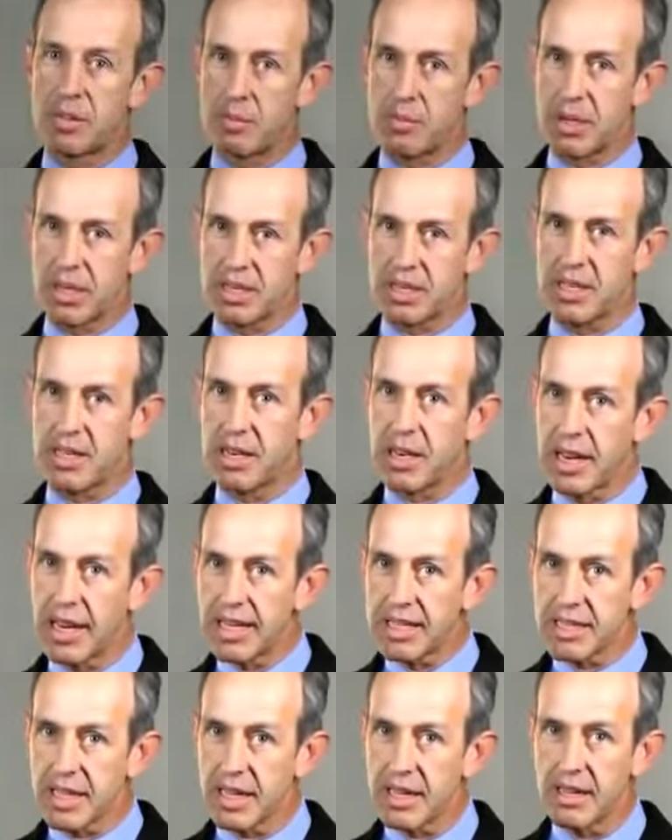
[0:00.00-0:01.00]
of depiction
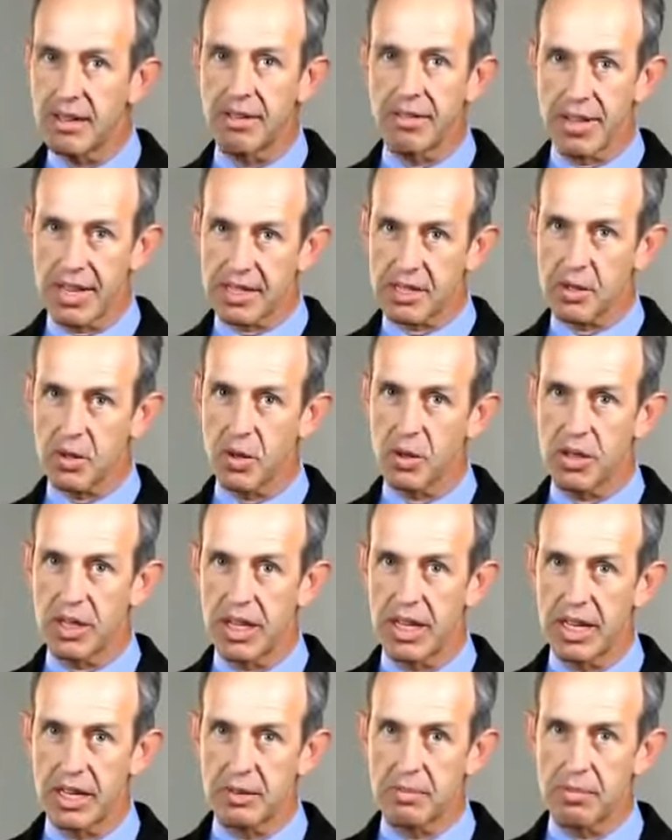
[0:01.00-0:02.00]
later. That's
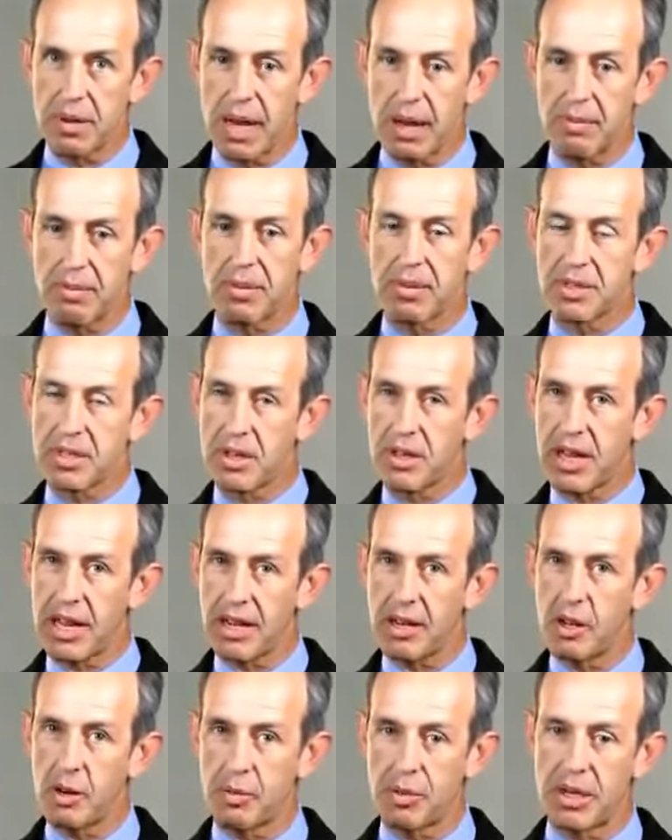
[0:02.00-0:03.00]
called a heat map. So
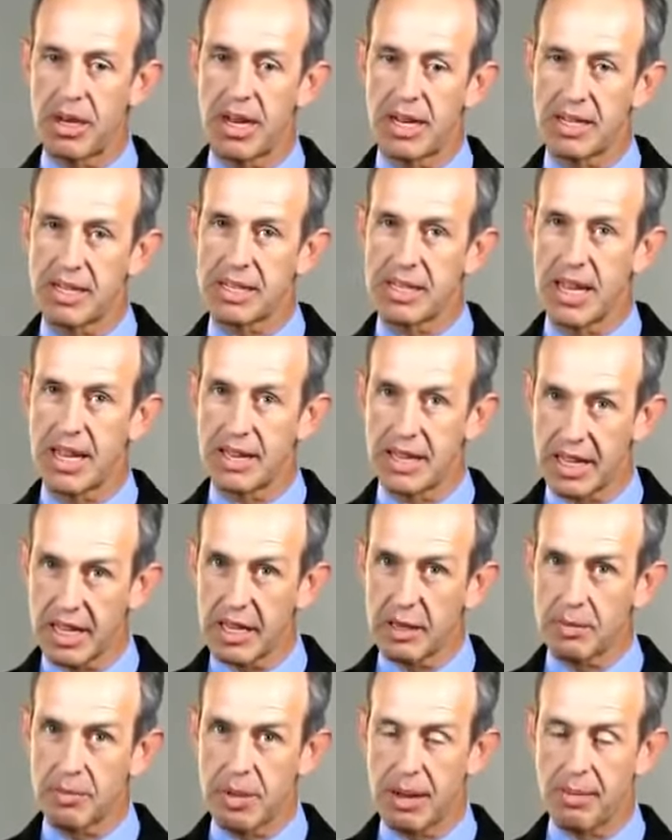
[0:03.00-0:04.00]
that'll help you to understand the
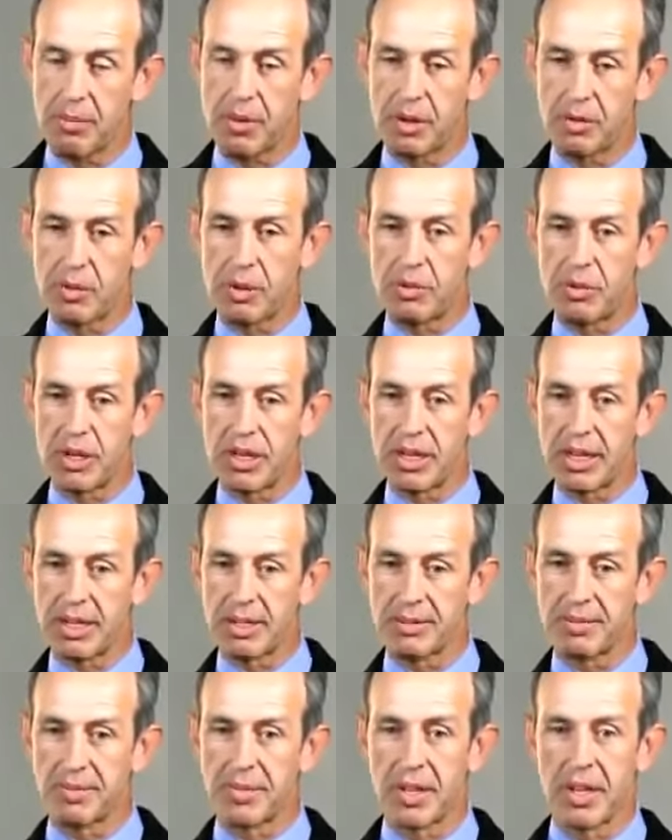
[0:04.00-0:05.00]
heat map when we read
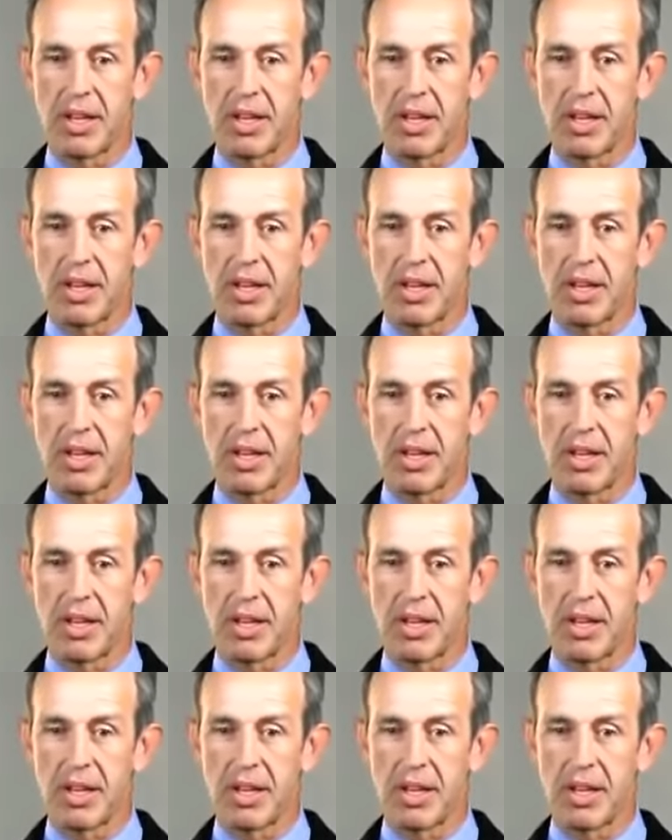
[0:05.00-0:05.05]
it.